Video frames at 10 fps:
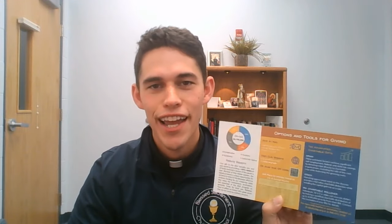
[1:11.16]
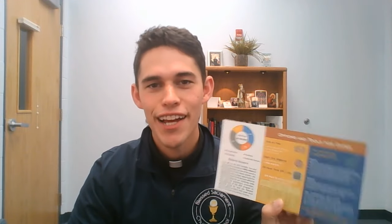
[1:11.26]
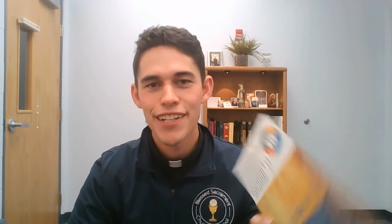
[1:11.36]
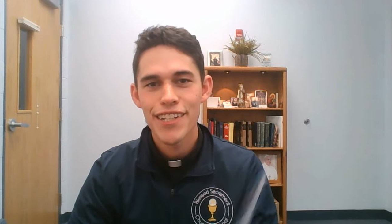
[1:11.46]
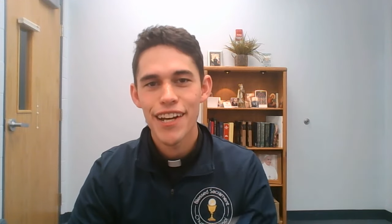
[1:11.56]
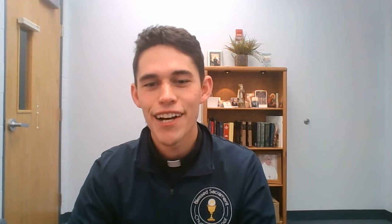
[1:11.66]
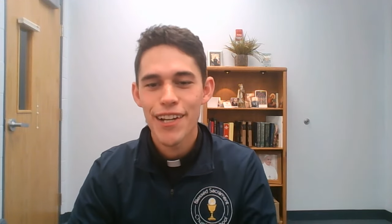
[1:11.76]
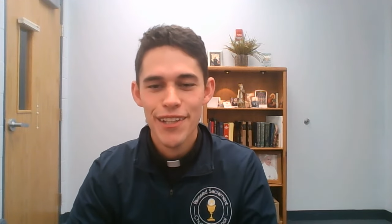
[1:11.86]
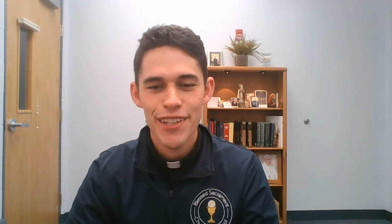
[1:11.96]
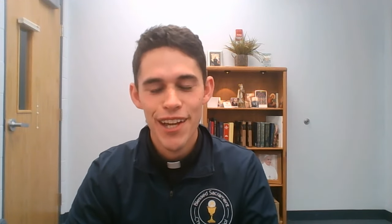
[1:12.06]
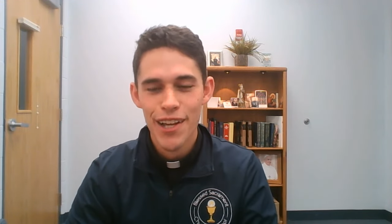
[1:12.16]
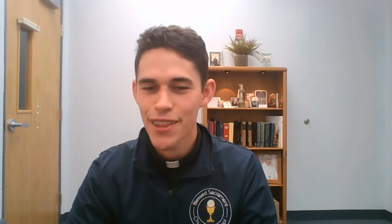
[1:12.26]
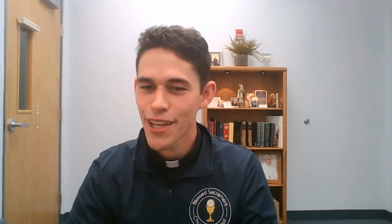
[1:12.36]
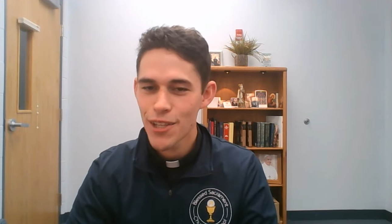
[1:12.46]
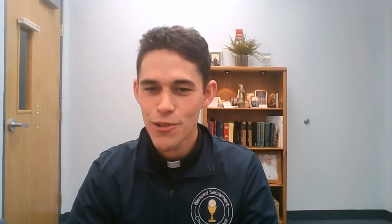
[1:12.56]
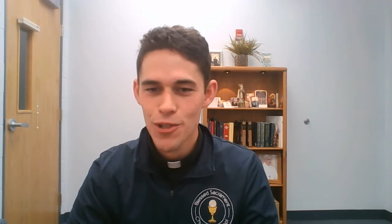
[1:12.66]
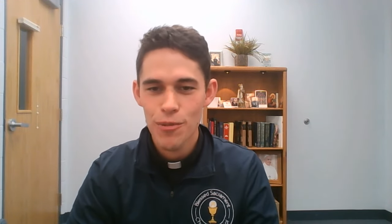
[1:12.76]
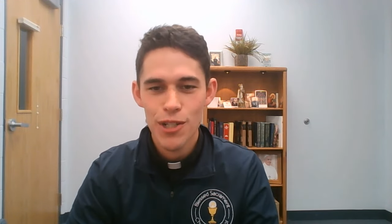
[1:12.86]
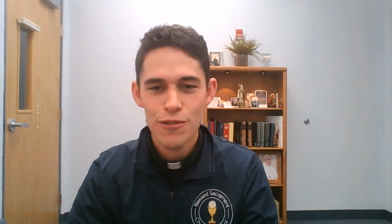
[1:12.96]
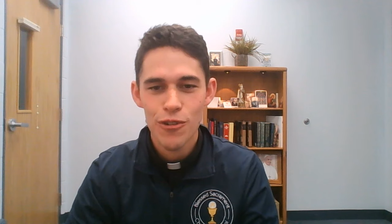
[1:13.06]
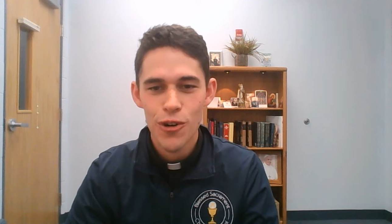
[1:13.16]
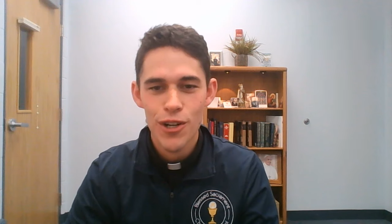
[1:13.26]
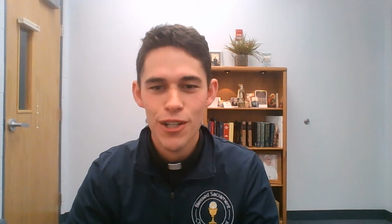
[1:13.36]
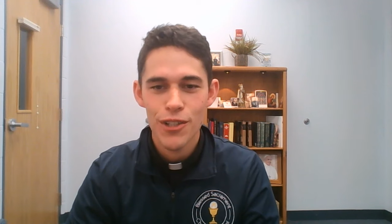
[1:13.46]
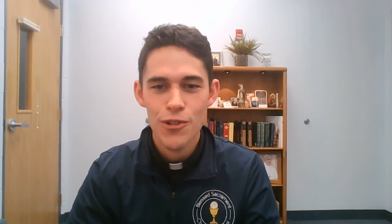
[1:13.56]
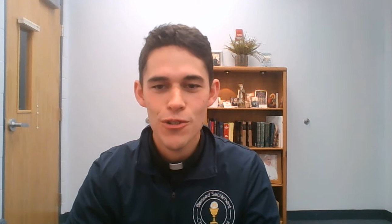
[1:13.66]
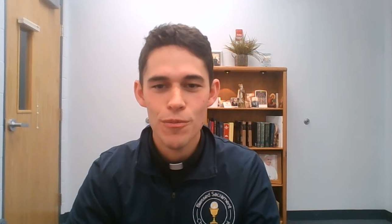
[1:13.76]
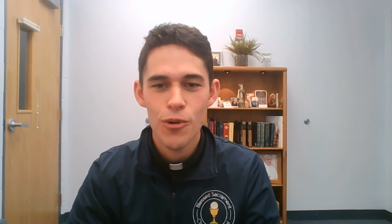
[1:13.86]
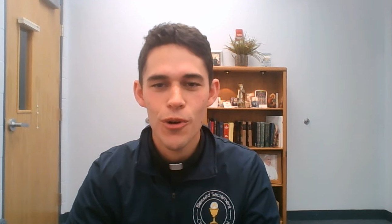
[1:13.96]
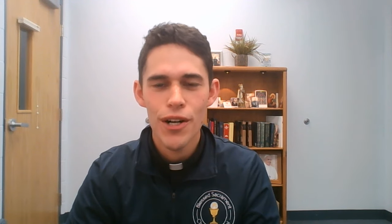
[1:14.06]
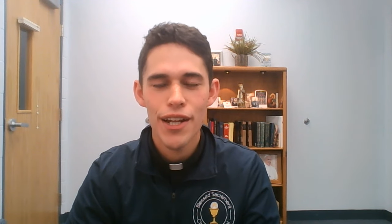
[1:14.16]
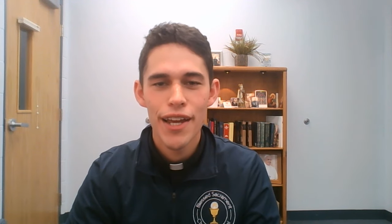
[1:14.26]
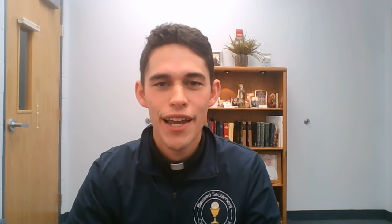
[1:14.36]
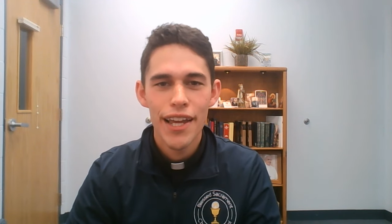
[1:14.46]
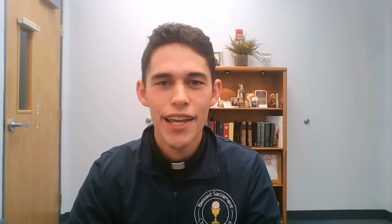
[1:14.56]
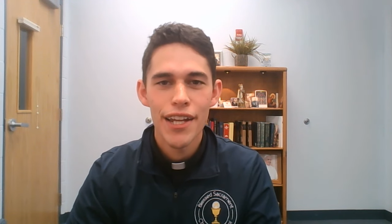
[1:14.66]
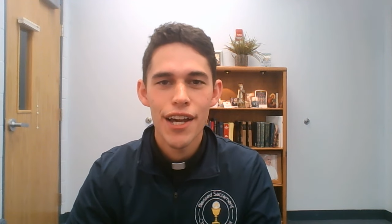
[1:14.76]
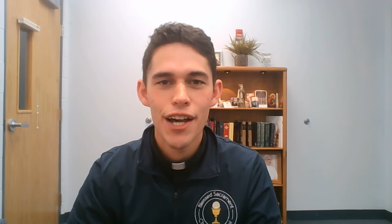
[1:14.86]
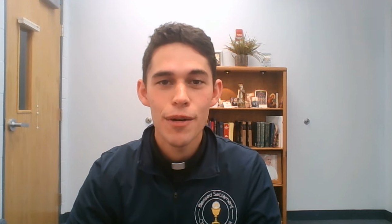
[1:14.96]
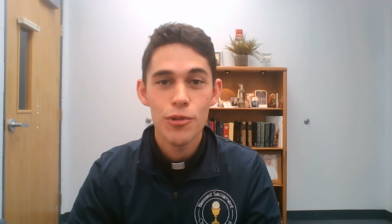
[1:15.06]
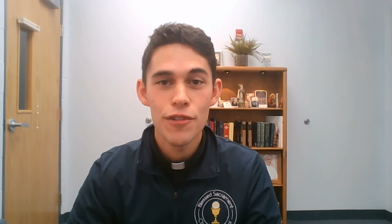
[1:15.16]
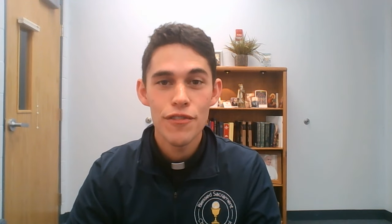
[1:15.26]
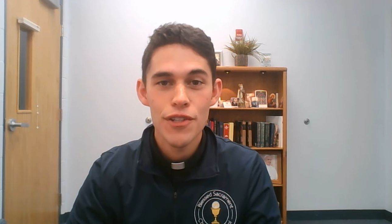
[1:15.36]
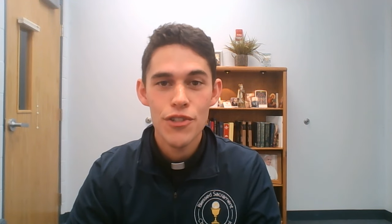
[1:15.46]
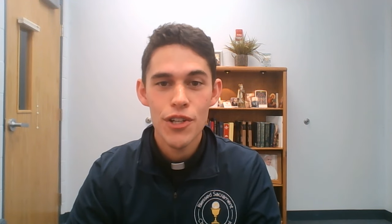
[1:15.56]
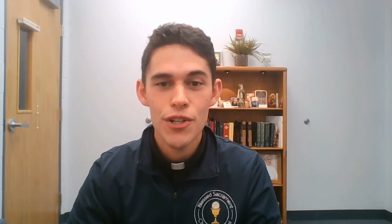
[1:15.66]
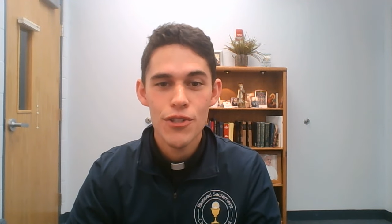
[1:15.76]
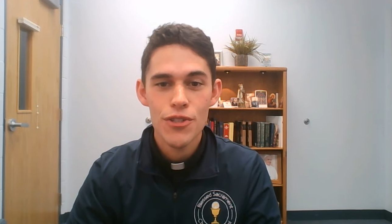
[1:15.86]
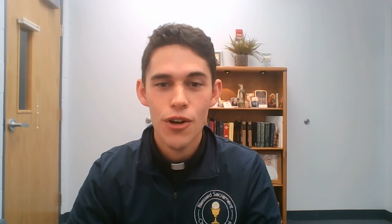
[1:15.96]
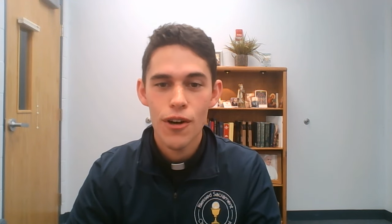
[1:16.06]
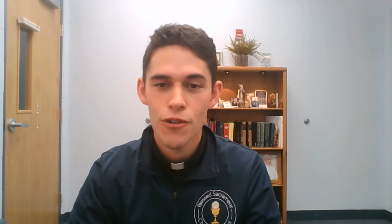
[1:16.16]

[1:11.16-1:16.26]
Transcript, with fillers: and uh, yeah, thank you so much for your support in uh, previous years.